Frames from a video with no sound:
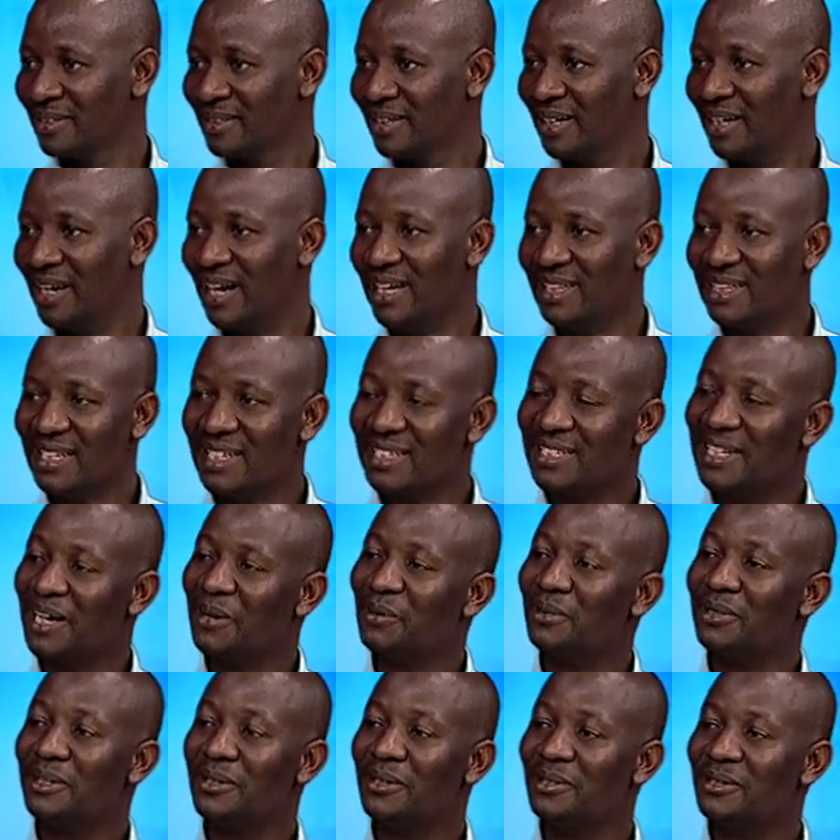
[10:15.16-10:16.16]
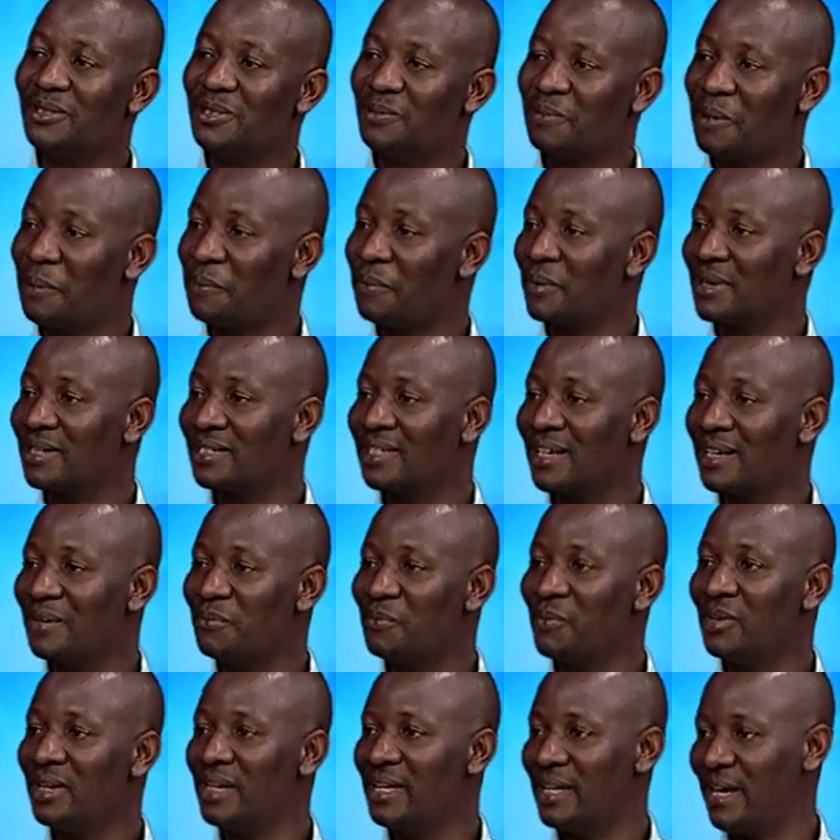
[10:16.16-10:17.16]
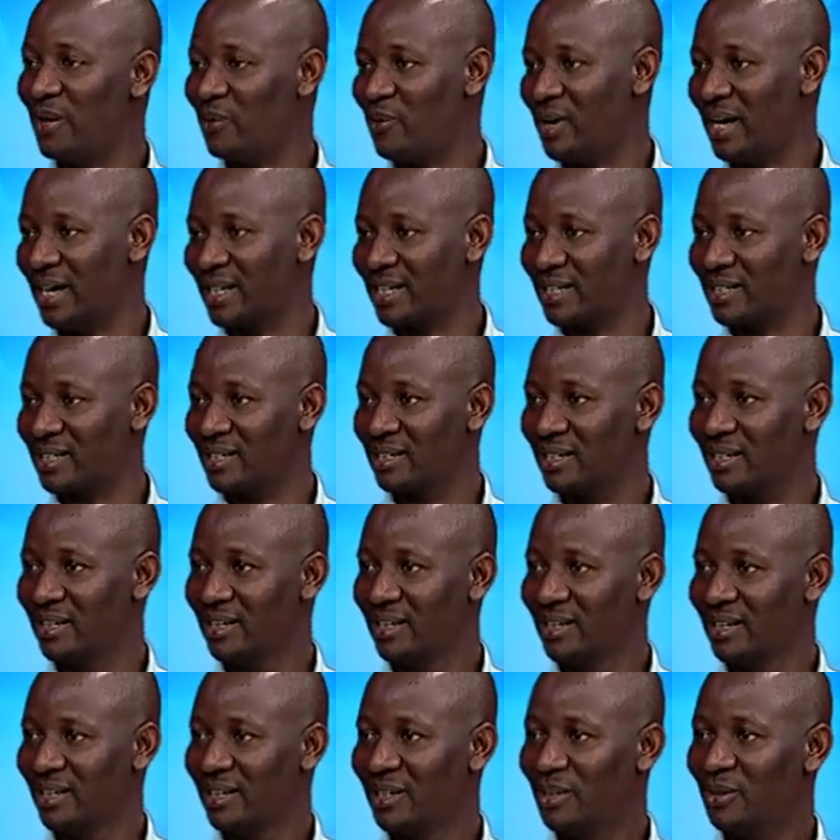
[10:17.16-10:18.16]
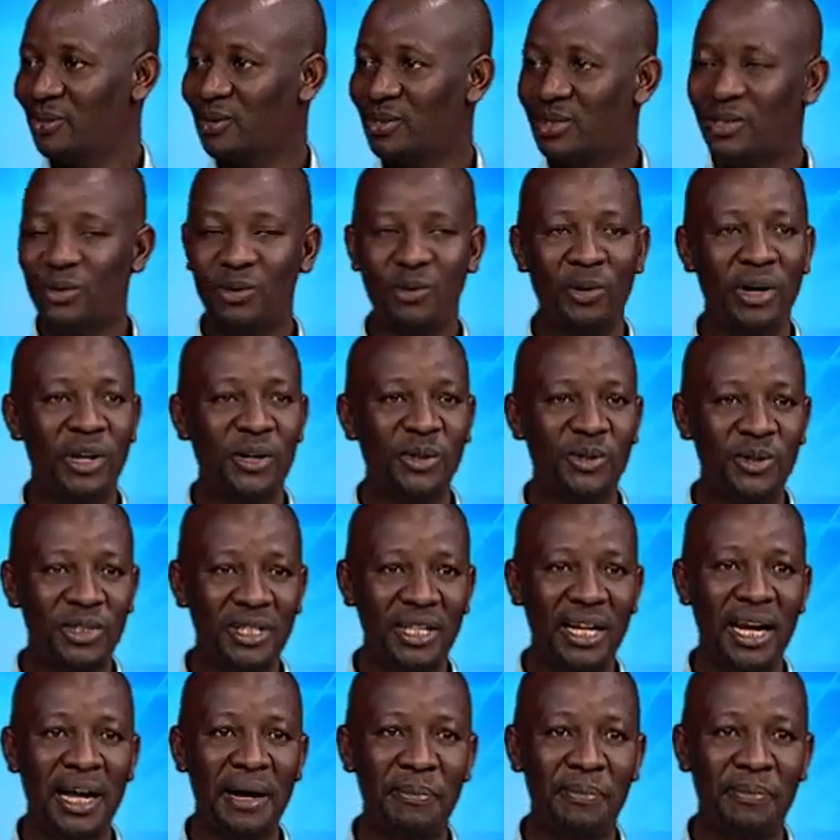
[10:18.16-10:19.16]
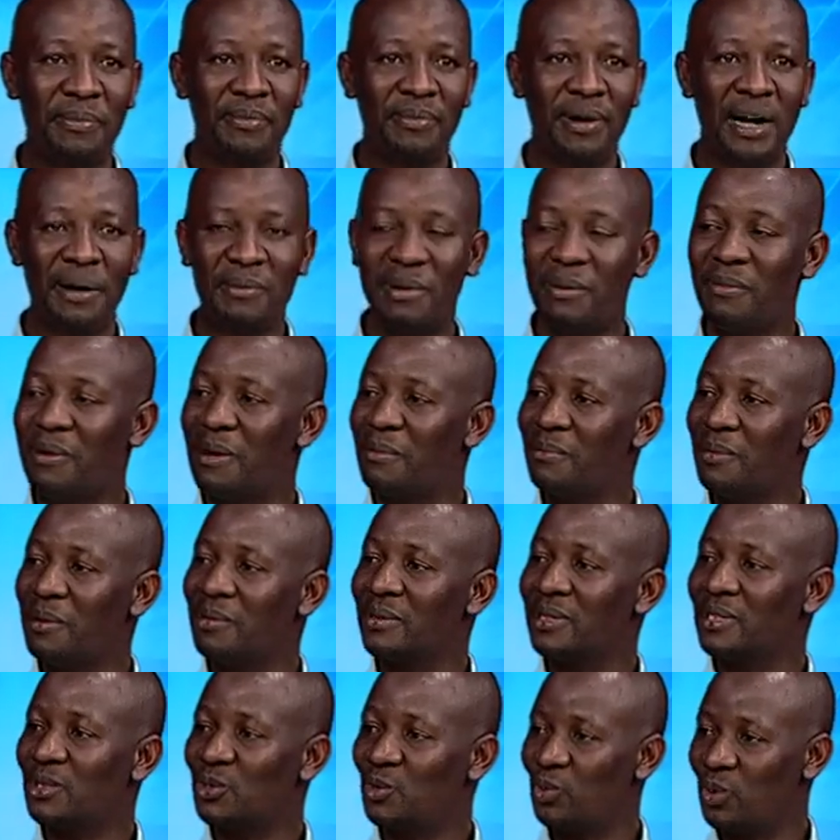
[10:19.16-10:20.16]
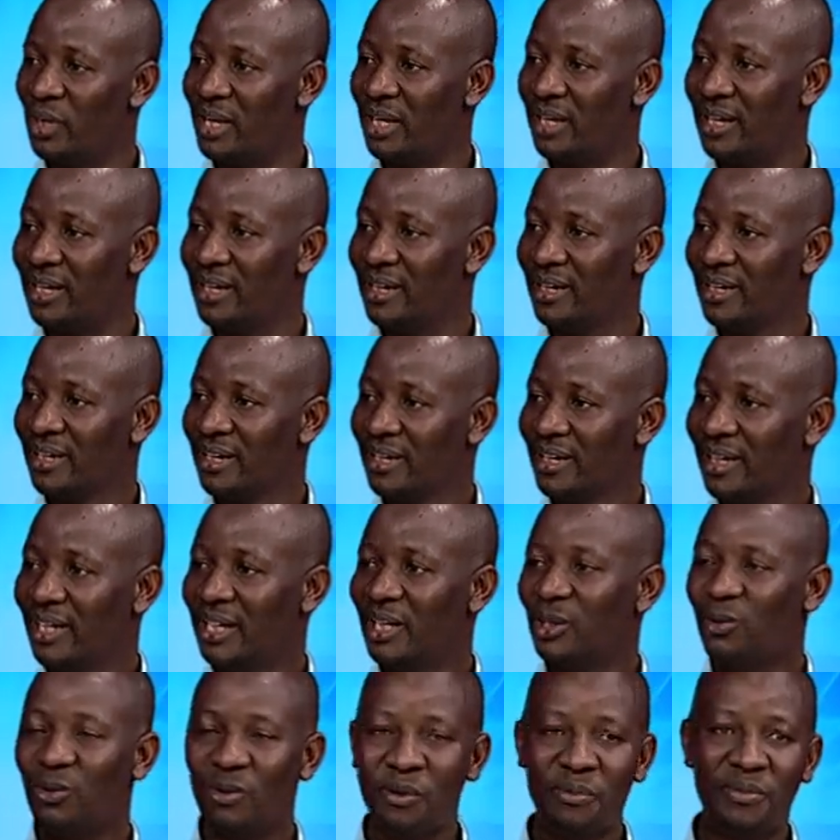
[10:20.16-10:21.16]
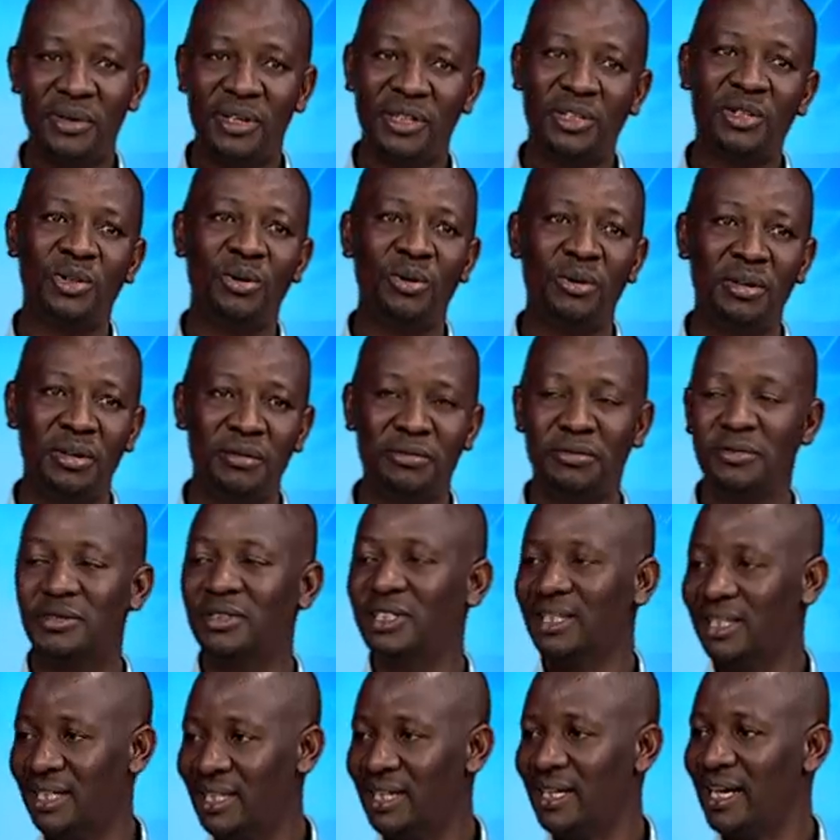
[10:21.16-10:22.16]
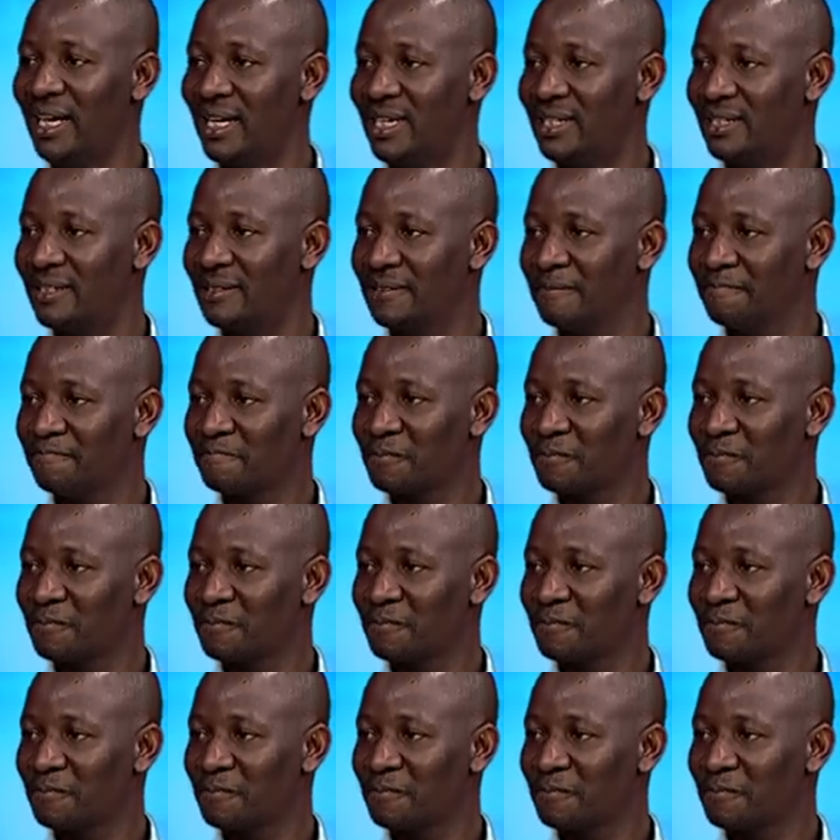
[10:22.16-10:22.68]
And that's how the newspapers and media works. You see, when you slap Amama Mbabazi today, it will be a story for 3 days.